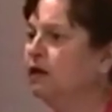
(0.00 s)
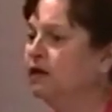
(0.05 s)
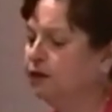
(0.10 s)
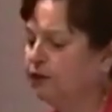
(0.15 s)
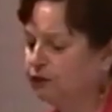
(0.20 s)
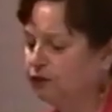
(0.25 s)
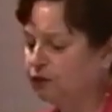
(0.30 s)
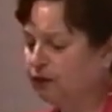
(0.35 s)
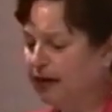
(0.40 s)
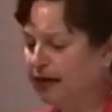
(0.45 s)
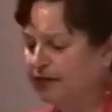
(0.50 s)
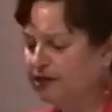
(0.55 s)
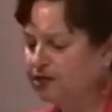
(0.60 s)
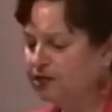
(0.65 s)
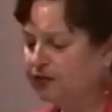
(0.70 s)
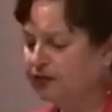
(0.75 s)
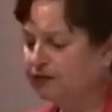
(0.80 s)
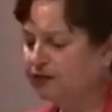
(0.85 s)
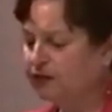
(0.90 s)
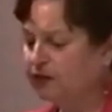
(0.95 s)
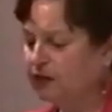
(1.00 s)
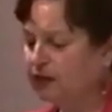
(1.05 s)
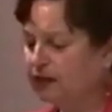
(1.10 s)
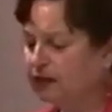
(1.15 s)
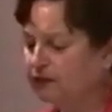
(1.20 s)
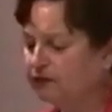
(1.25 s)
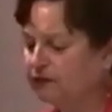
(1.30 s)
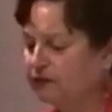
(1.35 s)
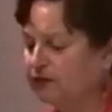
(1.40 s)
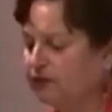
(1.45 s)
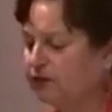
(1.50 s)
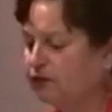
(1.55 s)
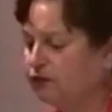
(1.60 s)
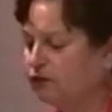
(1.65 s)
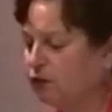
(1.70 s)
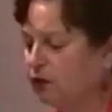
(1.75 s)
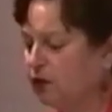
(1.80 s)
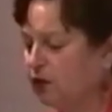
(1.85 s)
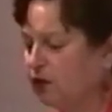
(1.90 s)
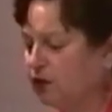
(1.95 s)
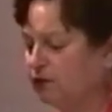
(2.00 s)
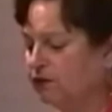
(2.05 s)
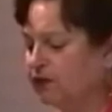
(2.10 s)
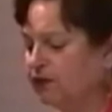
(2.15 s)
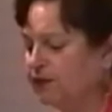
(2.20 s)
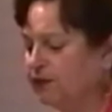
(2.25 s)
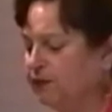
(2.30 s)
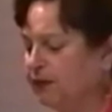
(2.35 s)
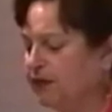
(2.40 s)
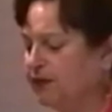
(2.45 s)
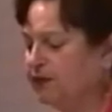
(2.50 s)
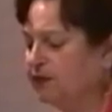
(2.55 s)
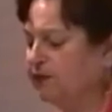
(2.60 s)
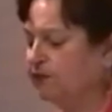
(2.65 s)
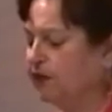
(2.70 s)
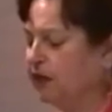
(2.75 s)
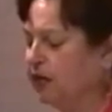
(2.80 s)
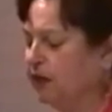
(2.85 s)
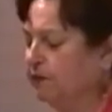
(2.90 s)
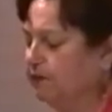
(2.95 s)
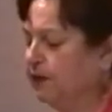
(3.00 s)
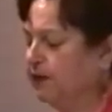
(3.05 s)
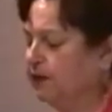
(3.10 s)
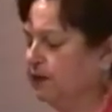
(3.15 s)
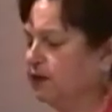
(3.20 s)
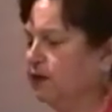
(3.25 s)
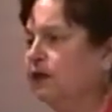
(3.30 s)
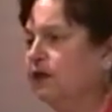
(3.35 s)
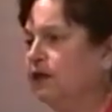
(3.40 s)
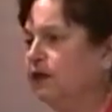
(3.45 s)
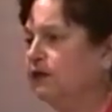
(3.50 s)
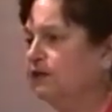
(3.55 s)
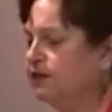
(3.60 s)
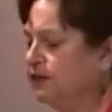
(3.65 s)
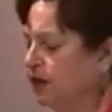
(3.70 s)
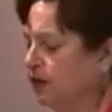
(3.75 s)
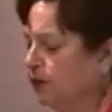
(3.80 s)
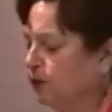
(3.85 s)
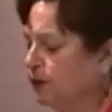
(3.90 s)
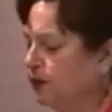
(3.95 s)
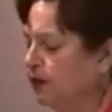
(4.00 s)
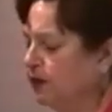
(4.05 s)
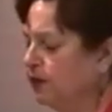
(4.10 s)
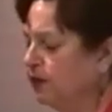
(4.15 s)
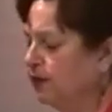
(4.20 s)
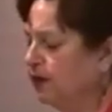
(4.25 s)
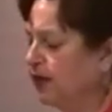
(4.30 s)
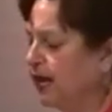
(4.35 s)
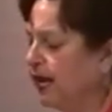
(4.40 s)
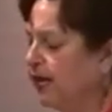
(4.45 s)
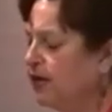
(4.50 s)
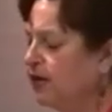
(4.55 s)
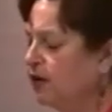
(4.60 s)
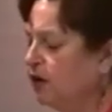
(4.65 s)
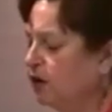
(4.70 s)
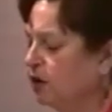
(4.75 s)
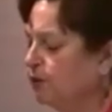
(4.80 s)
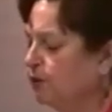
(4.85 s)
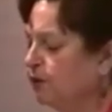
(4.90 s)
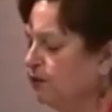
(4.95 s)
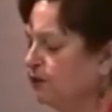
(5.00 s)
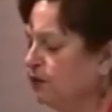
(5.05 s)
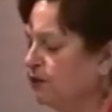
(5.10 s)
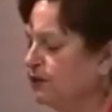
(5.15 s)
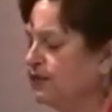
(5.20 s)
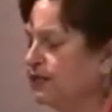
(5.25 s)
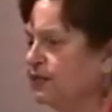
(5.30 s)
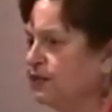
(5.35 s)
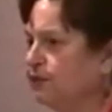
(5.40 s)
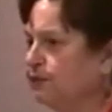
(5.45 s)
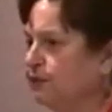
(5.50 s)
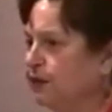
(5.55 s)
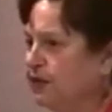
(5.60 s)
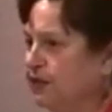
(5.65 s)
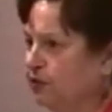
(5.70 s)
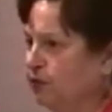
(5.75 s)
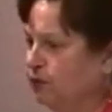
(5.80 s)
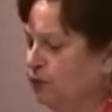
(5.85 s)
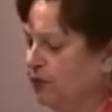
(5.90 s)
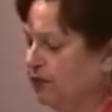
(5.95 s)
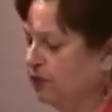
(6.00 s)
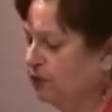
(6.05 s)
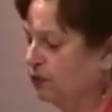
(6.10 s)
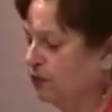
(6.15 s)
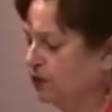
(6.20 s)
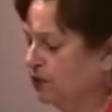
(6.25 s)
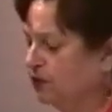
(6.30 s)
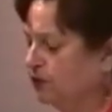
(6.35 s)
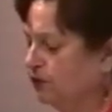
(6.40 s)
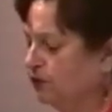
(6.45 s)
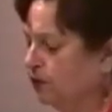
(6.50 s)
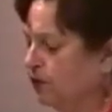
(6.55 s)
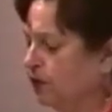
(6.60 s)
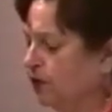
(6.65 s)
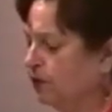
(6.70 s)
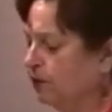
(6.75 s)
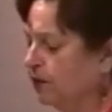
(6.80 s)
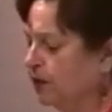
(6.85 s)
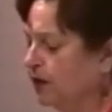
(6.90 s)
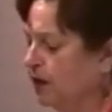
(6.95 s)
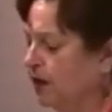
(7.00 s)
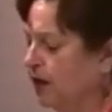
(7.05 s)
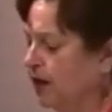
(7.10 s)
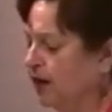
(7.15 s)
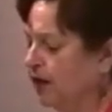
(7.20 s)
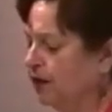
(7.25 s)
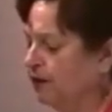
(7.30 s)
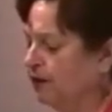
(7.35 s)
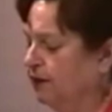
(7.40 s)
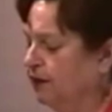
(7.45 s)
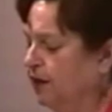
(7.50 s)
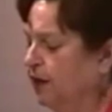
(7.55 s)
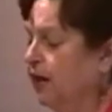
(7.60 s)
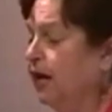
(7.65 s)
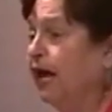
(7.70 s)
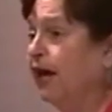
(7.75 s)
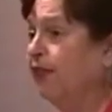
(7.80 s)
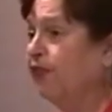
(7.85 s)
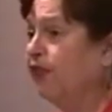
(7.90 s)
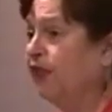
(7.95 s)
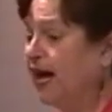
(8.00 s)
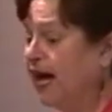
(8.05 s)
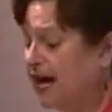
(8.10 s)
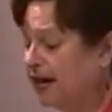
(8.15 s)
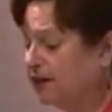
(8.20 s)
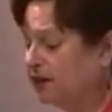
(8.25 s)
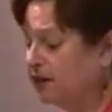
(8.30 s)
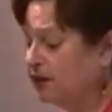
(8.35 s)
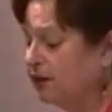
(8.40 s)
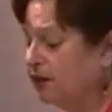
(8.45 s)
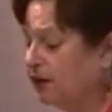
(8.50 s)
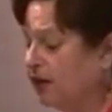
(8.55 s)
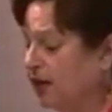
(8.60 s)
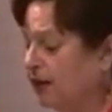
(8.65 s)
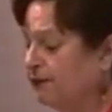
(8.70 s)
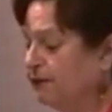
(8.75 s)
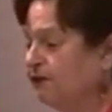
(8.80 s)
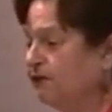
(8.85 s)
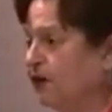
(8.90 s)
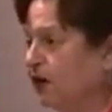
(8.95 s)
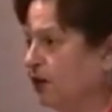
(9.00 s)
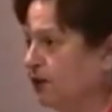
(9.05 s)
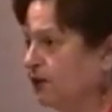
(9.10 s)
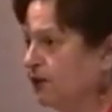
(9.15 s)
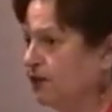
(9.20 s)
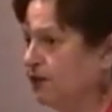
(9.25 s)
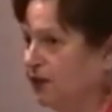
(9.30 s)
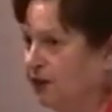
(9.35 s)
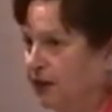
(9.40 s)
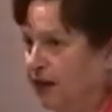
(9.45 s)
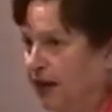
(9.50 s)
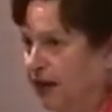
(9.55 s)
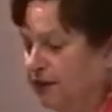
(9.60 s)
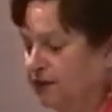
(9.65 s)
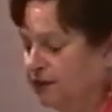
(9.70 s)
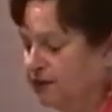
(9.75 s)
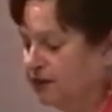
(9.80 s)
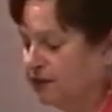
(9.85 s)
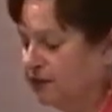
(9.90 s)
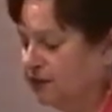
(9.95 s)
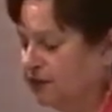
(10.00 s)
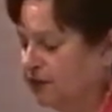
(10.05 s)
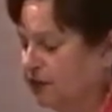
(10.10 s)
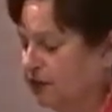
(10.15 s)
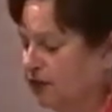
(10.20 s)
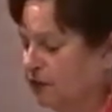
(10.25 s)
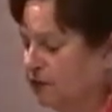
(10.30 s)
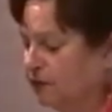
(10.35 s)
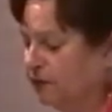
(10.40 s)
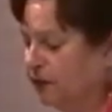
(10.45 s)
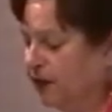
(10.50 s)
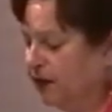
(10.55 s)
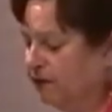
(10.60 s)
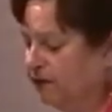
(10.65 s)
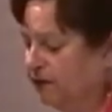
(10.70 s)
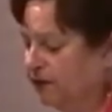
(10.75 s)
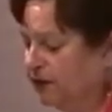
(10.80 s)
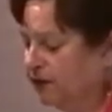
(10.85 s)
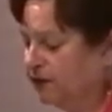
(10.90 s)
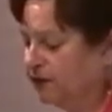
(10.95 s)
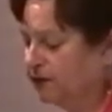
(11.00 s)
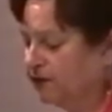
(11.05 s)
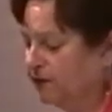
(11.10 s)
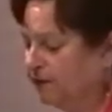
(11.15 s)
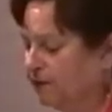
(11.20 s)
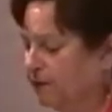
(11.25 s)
The tragedy of collectivist control over space development is that it would kill any hope of using space resources for humankind, and that in the name of guaranteeing access to those benefits.